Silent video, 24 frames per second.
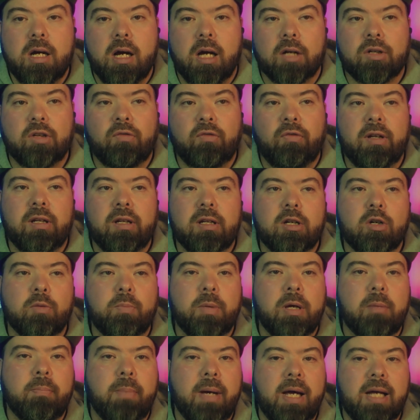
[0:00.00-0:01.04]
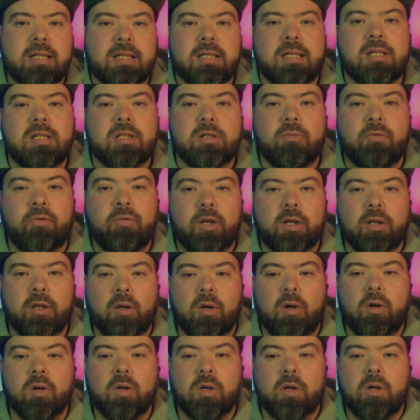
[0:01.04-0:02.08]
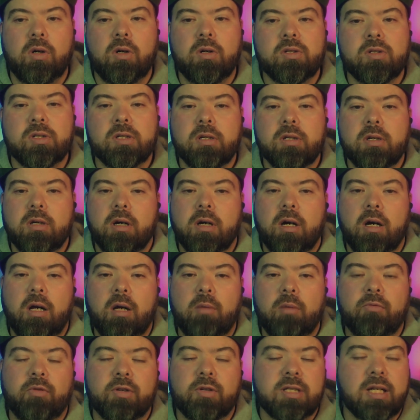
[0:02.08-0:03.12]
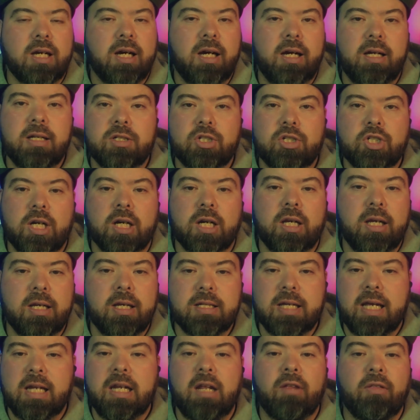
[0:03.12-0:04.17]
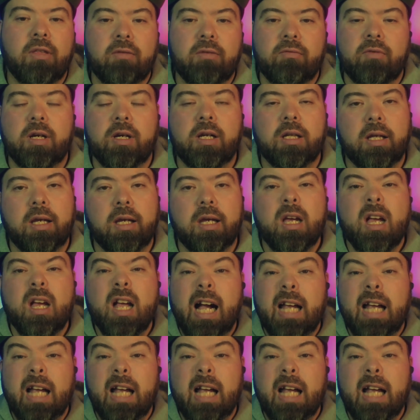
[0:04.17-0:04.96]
I just think there could be a better system for your logos, for tights, jackets, anything really.